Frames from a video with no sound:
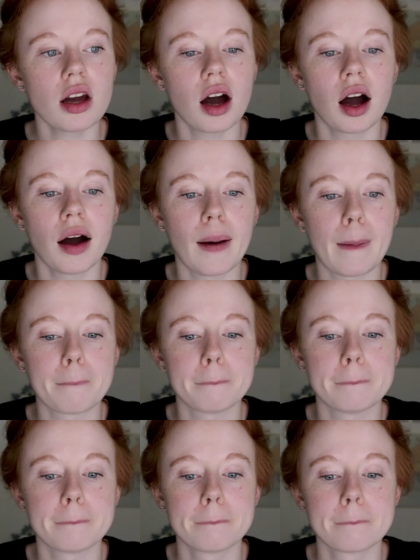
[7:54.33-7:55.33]

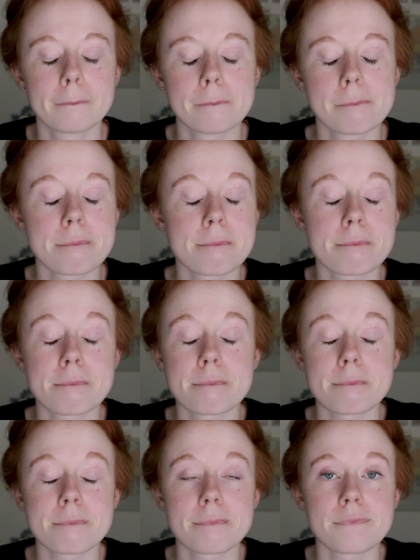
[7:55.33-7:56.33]

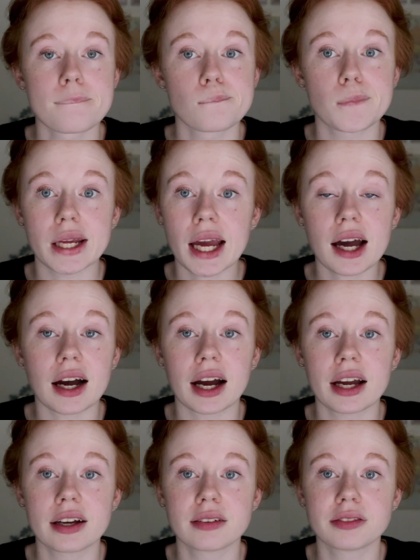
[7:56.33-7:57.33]
But yeah,
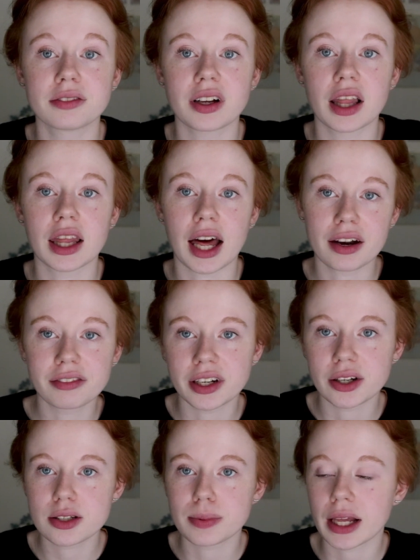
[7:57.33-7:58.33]
I have a lot of
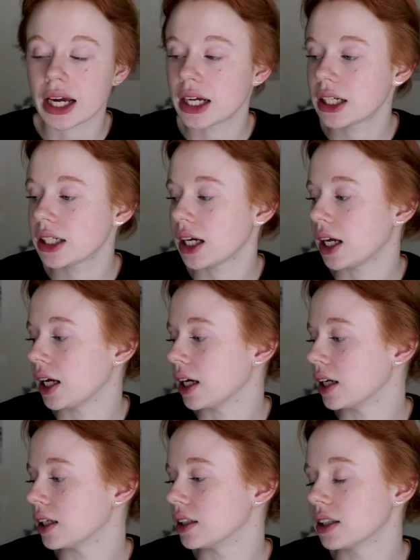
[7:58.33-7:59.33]
videos planned,
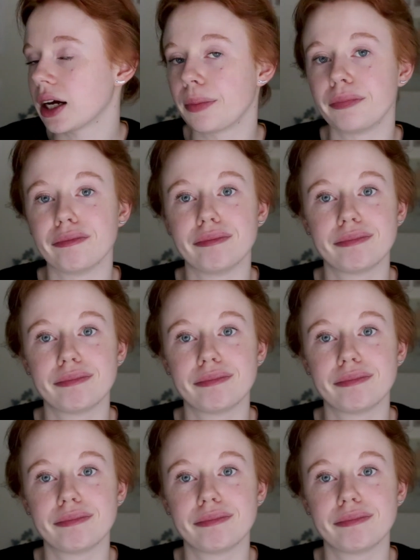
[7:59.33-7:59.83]
and I'm